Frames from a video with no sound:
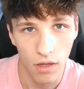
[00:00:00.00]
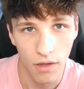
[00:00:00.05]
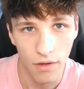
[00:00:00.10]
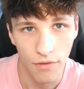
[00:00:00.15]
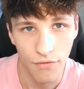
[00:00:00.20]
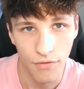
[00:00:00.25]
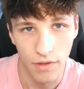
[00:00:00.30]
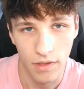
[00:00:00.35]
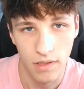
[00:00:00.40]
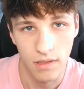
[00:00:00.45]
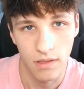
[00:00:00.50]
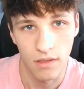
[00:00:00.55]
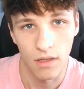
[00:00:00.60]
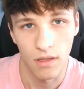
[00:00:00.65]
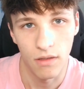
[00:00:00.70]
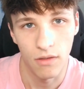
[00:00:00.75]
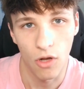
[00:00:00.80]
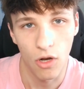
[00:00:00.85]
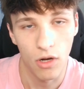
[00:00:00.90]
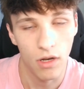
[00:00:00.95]
if it's
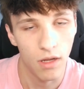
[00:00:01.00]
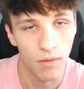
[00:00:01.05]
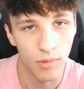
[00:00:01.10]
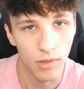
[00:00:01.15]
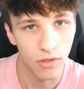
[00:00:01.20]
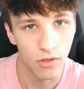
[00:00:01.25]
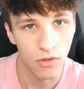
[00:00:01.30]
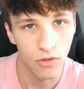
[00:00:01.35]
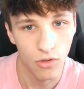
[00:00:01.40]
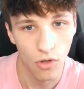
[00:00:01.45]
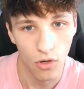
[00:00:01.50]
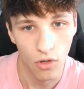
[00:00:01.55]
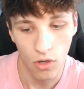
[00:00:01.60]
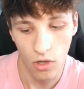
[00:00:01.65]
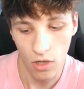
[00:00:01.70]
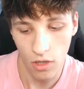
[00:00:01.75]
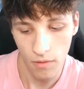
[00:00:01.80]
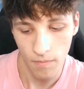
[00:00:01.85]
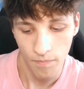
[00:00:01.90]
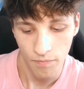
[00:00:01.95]
not able to turn
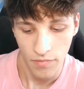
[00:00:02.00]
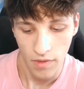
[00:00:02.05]
on,